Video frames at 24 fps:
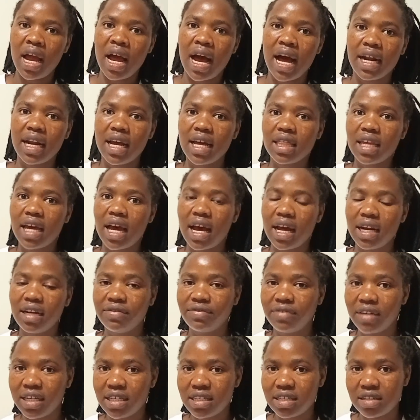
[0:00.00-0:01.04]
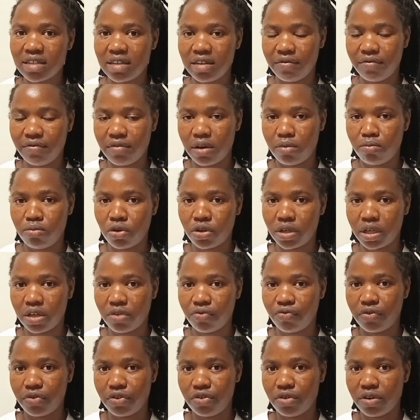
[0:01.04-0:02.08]
Another advice, if you are
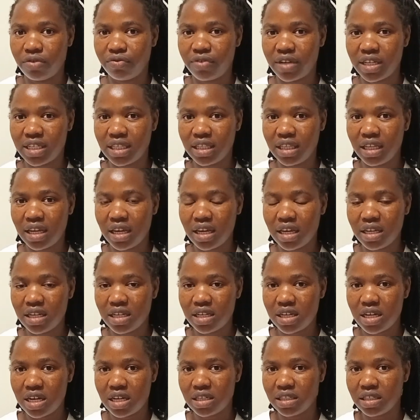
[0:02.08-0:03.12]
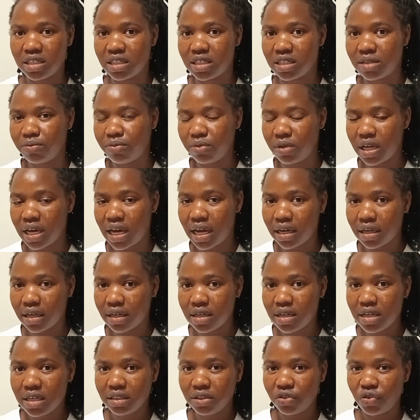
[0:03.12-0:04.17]
booking for your first aid and the CPR
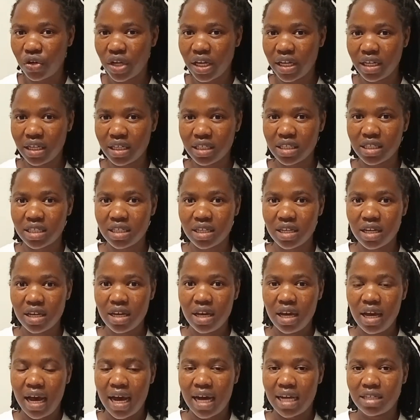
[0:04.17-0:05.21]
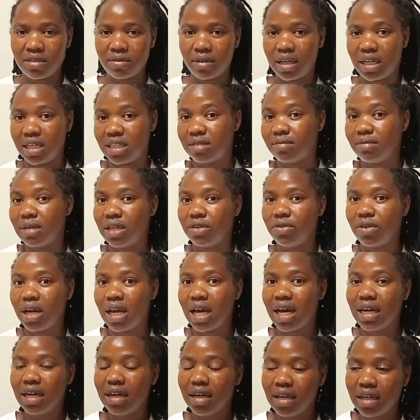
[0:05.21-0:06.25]
trainings as well as manual
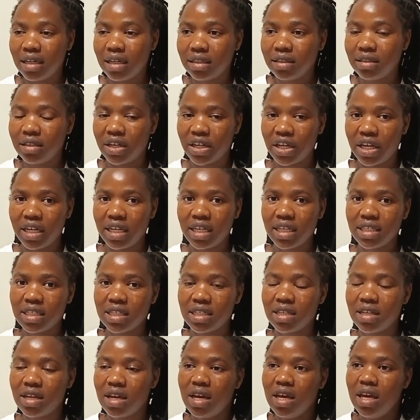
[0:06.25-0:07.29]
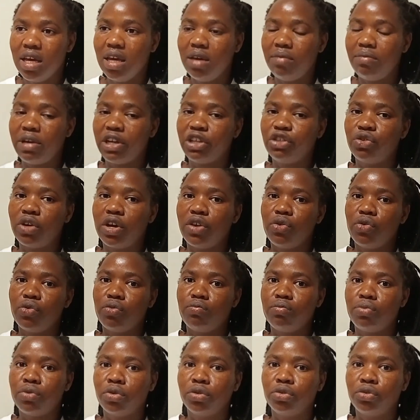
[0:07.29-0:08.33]
handling trainings, make sure you
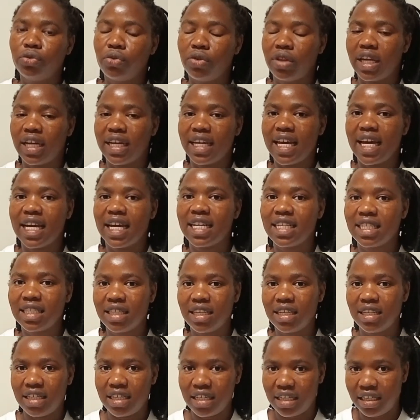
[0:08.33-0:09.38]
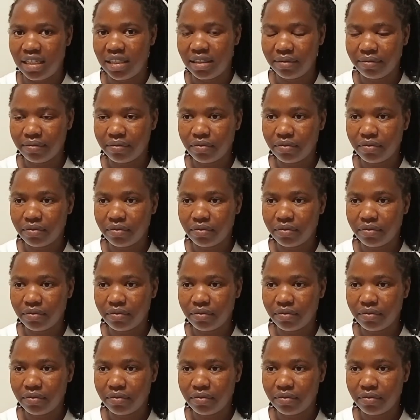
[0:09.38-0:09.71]
book to the nearest day,